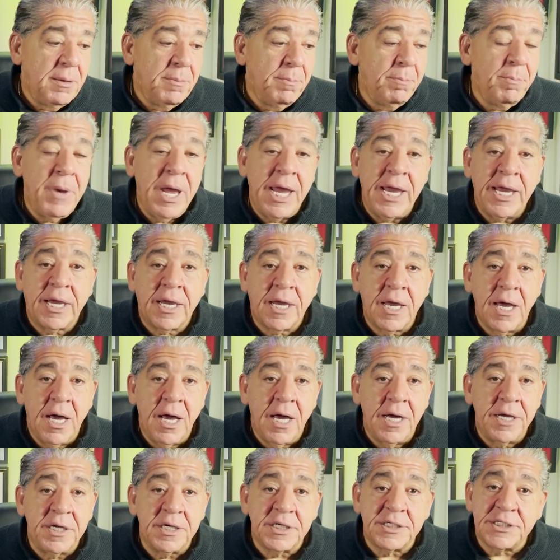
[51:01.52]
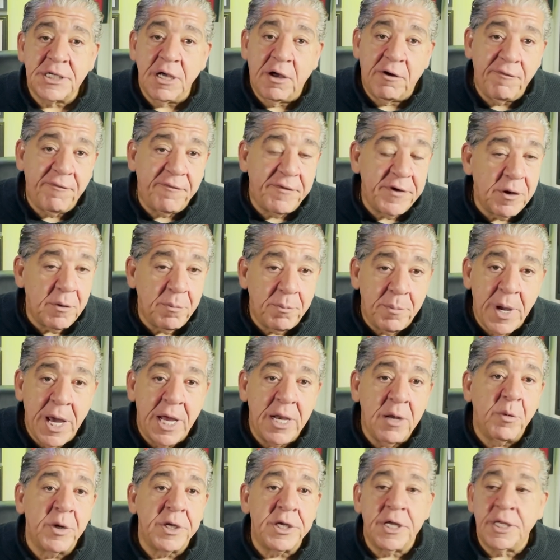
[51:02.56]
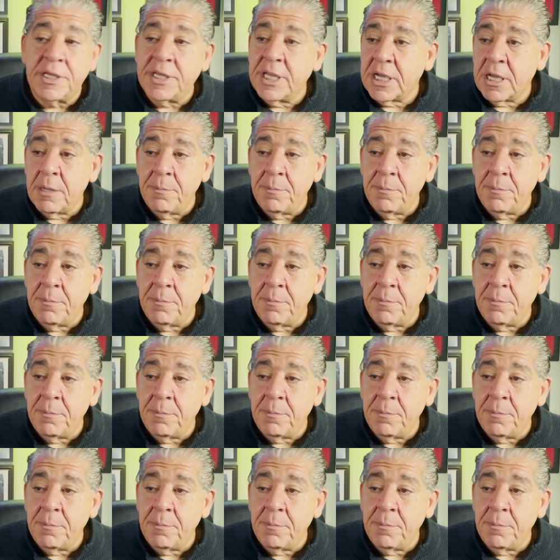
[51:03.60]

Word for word: make uh, yourself feel better when you think